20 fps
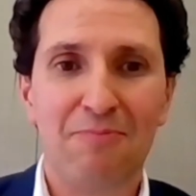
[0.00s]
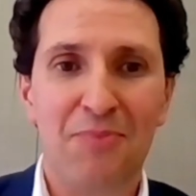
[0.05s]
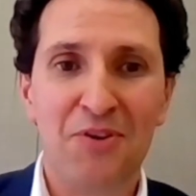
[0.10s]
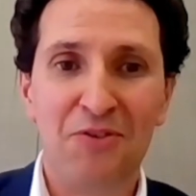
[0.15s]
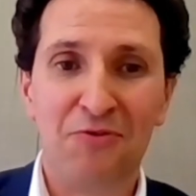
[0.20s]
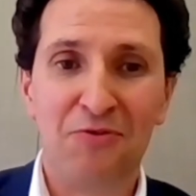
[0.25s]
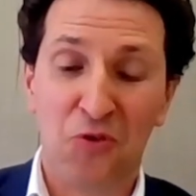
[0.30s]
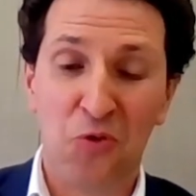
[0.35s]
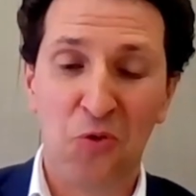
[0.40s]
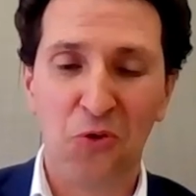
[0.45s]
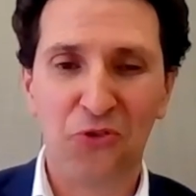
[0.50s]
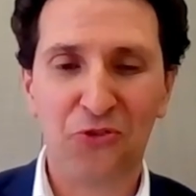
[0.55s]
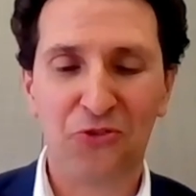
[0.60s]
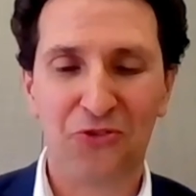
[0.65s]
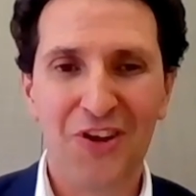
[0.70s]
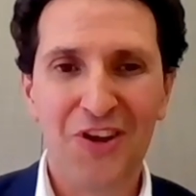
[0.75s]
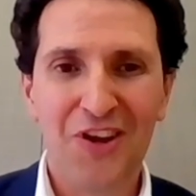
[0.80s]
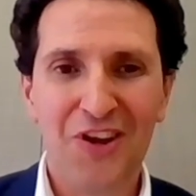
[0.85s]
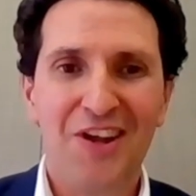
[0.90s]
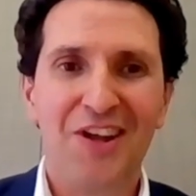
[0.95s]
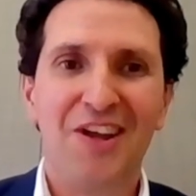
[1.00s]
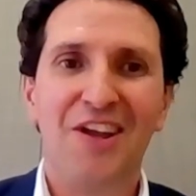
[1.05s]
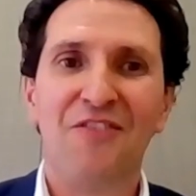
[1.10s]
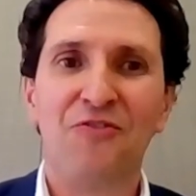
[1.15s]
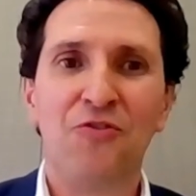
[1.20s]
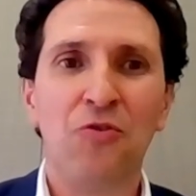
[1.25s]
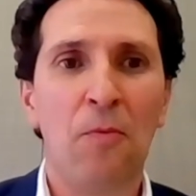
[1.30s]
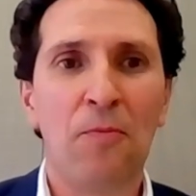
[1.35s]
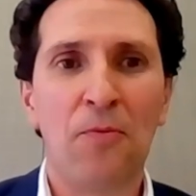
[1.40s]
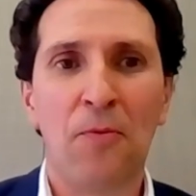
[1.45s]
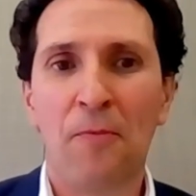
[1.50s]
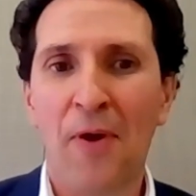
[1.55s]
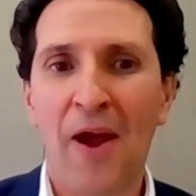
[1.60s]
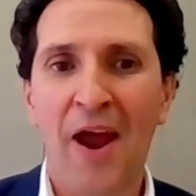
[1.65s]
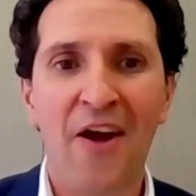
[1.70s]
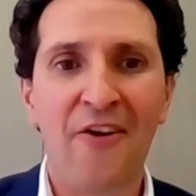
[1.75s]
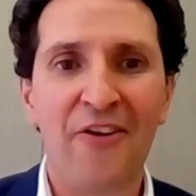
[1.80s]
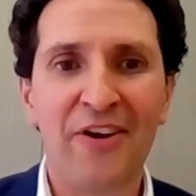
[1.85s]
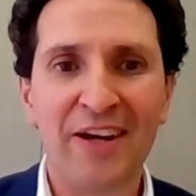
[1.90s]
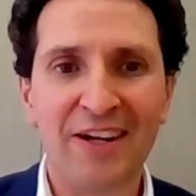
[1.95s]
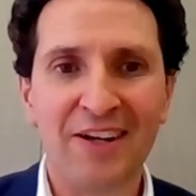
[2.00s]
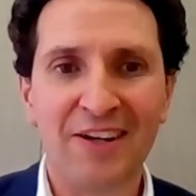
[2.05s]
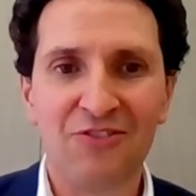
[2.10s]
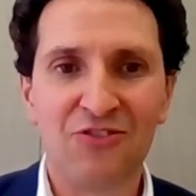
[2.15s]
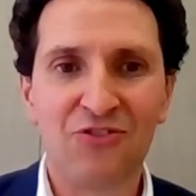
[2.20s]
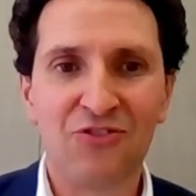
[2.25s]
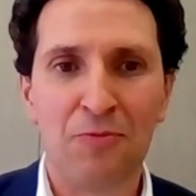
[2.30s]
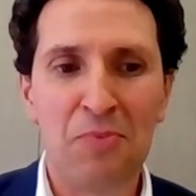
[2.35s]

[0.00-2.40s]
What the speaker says: But of course, if you're preparing